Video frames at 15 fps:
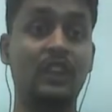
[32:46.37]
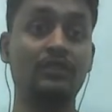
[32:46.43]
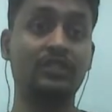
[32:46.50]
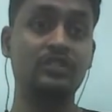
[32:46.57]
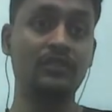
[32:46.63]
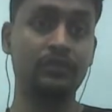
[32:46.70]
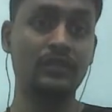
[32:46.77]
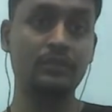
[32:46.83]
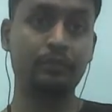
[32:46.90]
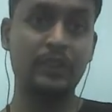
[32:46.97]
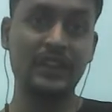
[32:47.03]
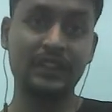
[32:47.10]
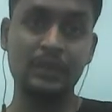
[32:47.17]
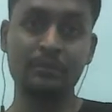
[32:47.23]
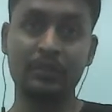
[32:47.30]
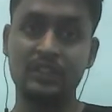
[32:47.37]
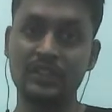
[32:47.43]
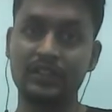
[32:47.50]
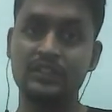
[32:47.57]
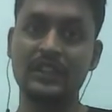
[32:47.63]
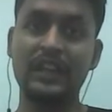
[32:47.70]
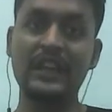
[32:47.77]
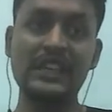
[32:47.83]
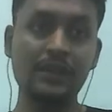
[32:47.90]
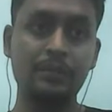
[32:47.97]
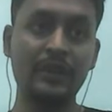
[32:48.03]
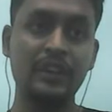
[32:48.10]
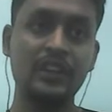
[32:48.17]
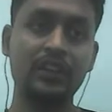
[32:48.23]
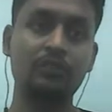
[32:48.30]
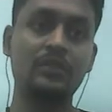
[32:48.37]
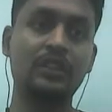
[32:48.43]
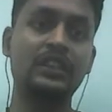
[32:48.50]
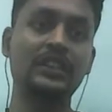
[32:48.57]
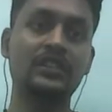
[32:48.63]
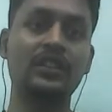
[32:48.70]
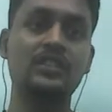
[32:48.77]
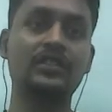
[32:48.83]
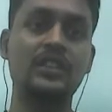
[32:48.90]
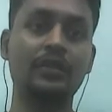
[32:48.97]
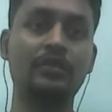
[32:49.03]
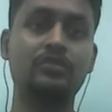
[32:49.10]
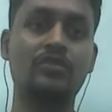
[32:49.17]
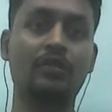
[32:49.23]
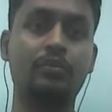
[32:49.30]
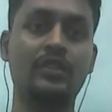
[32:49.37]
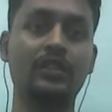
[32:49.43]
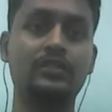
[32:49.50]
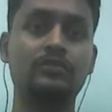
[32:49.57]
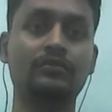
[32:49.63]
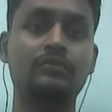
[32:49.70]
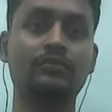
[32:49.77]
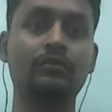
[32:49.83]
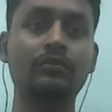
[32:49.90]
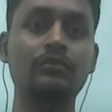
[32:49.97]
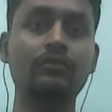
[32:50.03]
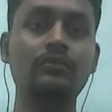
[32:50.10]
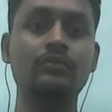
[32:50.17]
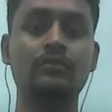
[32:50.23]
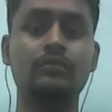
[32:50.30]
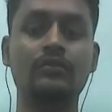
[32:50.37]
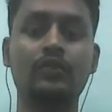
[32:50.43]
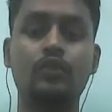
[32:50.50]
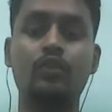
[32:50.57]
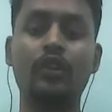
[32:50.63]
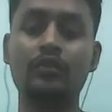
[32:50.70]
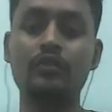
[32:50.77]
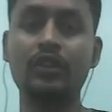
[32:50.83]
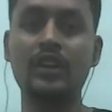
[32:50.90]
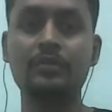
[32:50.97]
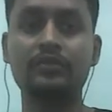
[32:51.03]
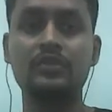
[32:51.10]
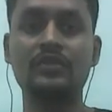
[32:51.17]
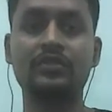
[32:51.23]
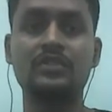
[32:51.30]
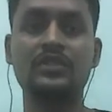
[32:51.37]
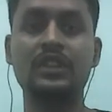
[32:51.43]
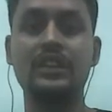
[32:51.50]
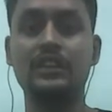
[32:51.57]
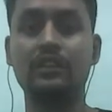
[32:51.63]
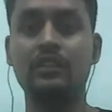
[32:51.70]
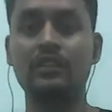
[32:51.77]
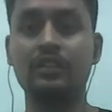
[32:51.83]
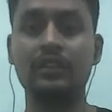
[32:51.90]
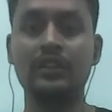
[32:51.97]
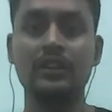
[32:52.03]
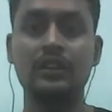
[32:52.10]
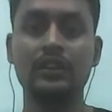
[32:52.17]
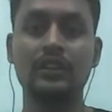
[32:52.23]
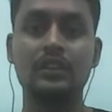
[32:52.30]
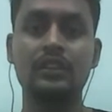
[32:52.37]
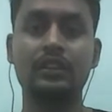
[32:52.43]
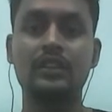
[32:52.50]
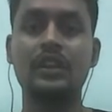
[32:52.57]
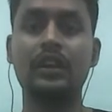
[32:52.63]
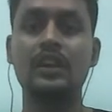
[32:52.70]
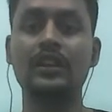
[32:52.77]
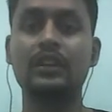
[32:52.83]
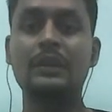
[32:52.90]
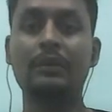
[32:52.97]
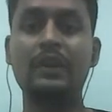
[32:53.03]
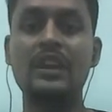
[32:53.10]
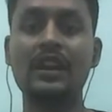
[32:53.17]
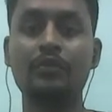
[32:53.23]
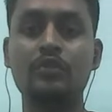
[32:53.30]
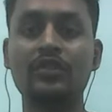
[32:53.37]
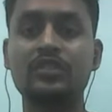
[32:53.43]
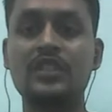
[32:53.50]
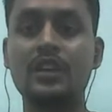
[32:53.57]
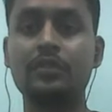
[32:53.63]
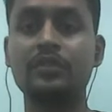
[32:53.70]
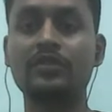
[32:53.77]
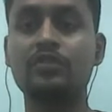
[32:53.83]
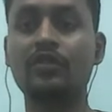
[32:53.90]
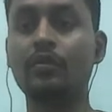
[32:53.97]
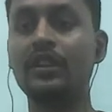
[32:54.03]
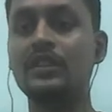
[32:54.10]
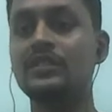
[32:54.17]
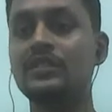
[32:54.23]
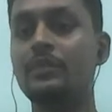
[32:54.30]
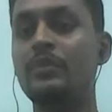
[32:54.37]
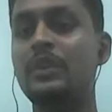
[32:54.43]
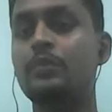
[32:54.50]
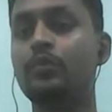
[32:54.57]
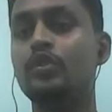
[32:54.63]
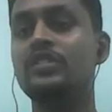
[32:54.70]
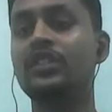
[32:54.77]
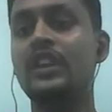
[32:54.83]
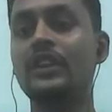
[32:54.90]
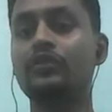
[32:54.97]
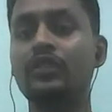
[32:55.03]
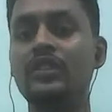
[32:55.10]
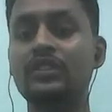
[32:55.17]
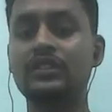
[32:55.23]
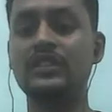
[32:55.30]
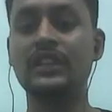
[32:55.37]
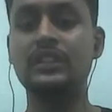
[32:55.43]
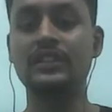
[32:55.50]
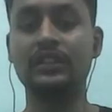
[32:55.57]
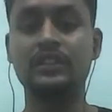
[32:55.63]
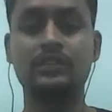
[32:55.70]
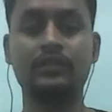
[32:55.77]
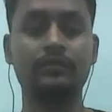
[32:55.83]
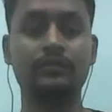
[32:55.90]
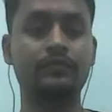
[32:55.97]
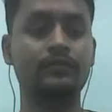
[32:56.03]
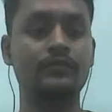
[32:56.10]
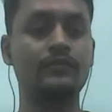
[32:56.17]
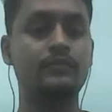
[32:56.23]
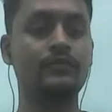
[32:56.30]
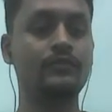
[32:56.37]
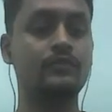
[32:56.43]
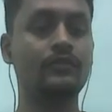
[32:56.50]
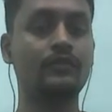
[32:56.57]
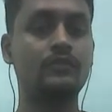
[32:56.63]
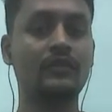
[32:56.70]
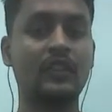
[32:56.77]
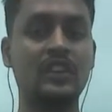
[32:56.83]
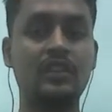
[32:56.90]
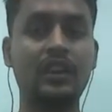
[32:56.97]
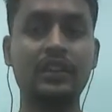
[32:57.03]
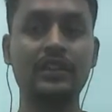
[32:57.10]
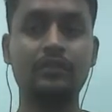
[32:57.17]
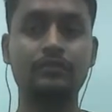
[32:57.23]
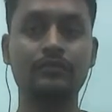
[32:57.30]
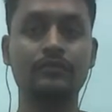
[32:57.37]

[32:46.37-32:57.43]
Now, desorption peak temperature is independent of the initial surface coverage. What we have seen, the depending upon the surface coverage, the peak position actually changes, right?